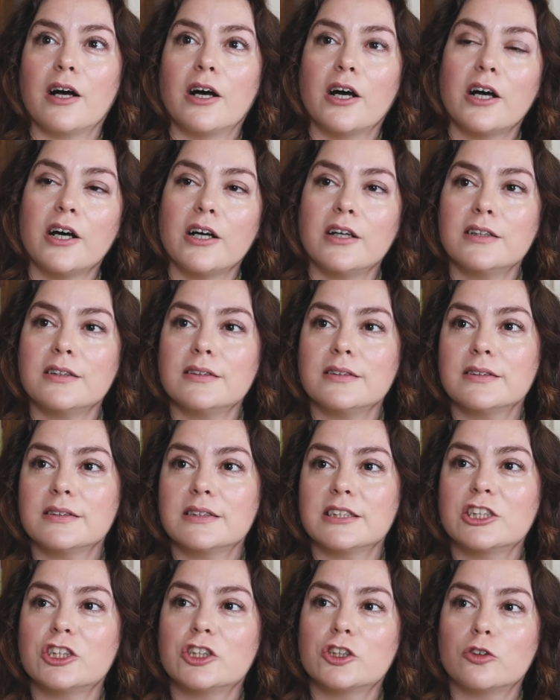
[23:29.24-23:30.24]
her
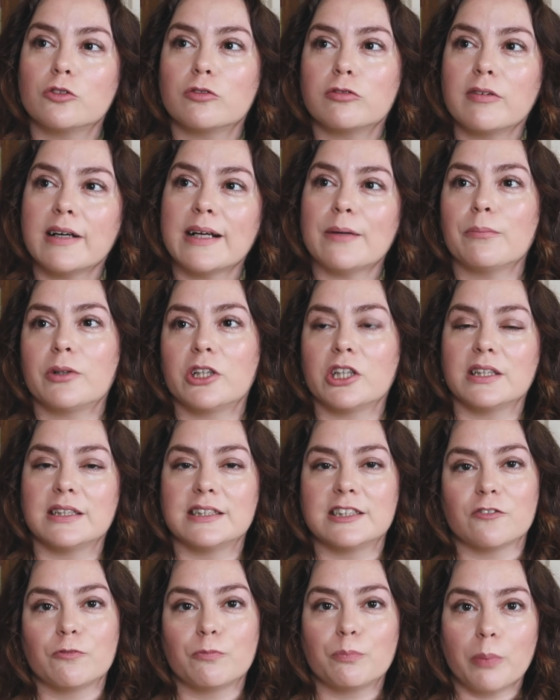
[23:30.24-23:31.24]

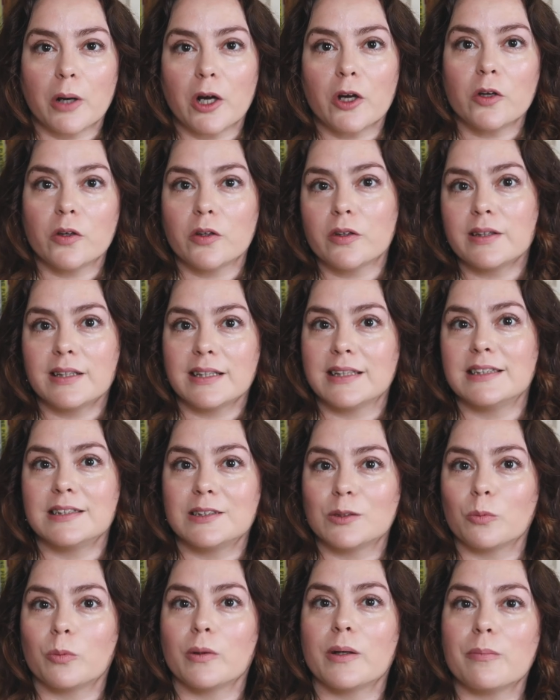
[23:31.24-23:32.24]
descriptions of both
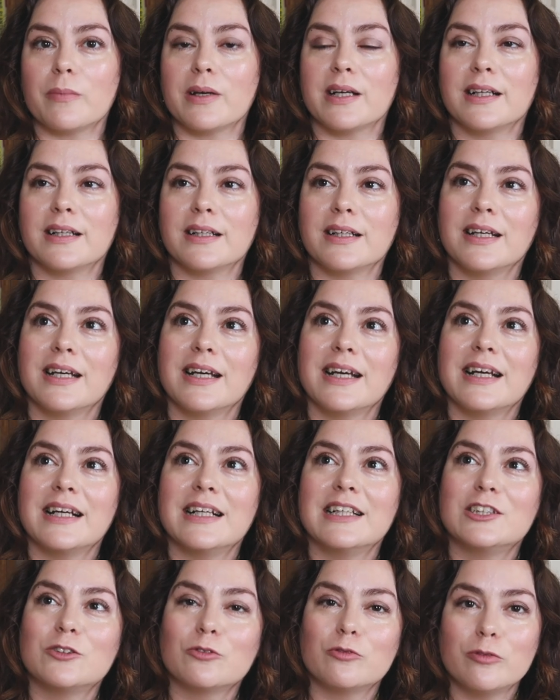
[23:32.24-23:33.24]
these women
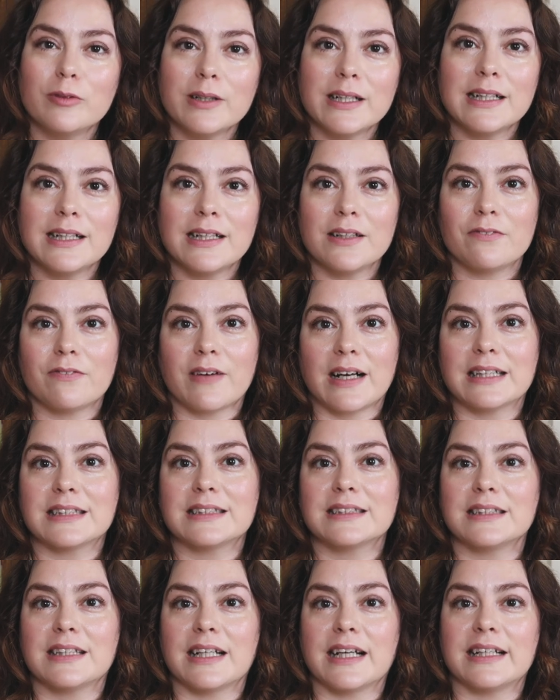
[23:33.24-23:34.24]
is really
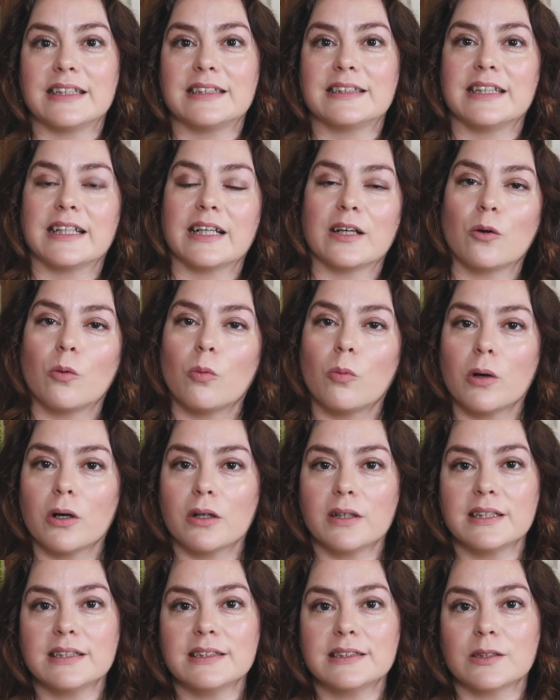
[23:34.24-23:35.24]
fascinating.
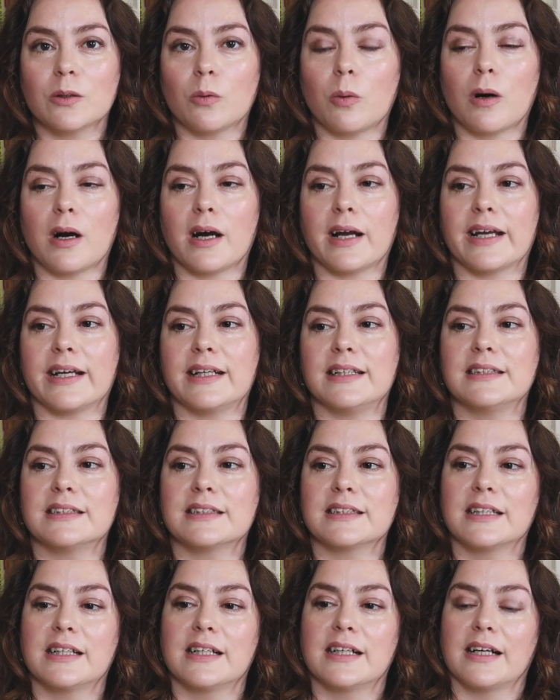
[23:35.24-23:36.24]
One is
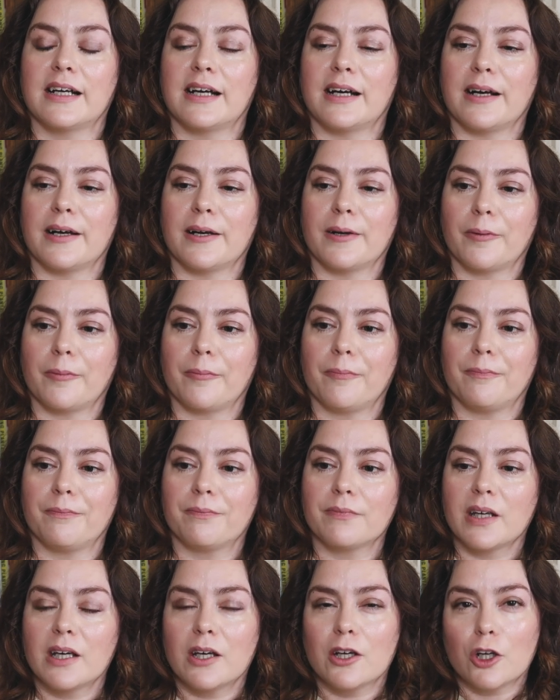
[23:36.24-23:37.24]
quite
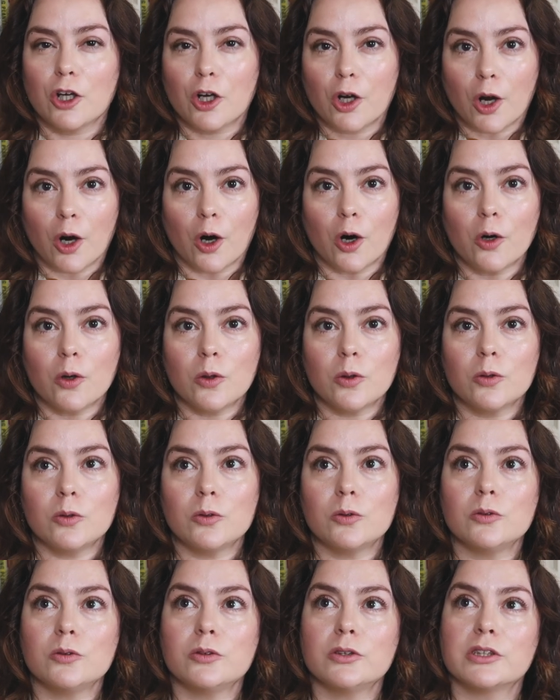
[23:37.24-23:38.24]

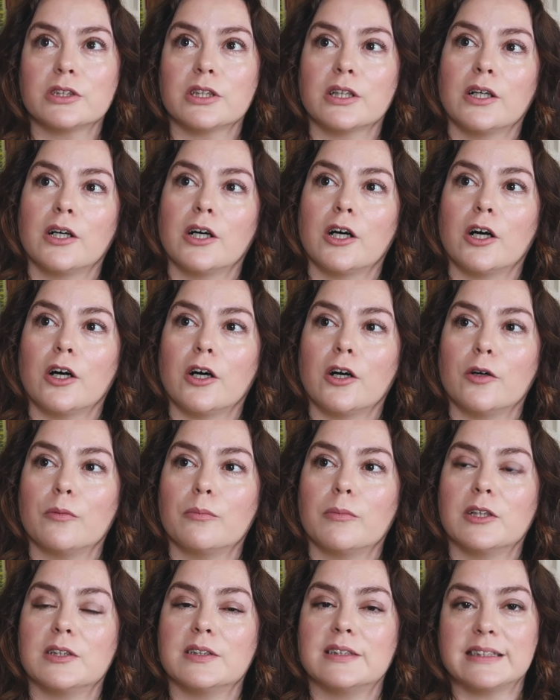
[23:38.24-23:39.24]
cold,
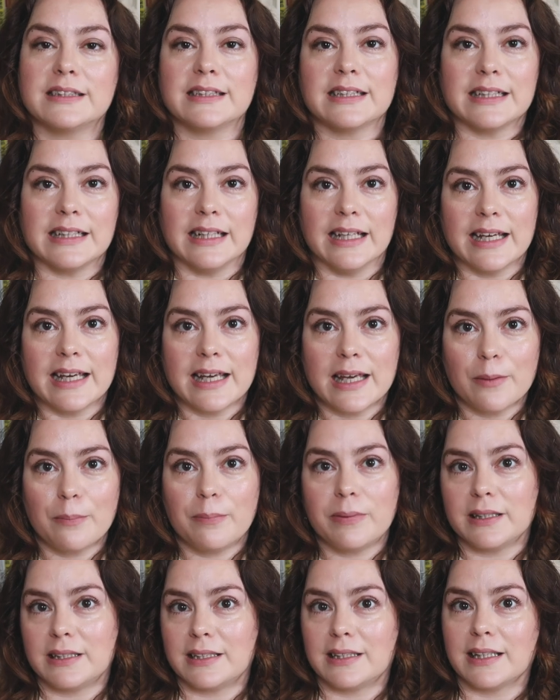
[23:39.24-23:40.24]
almost
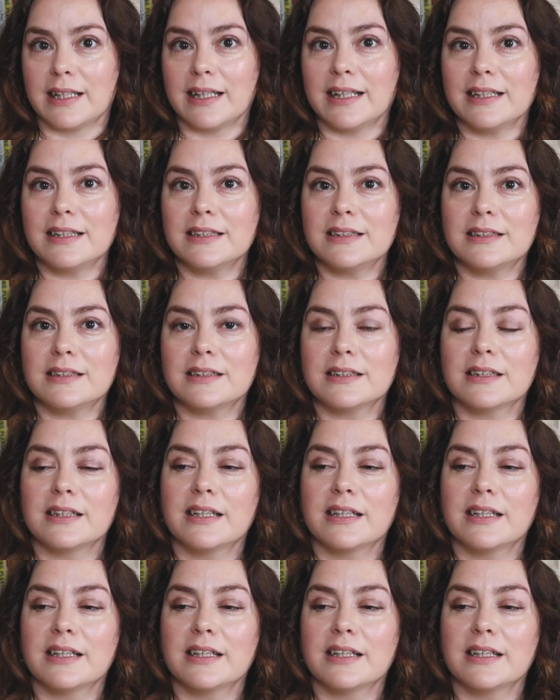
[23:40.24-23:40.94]
inhibited,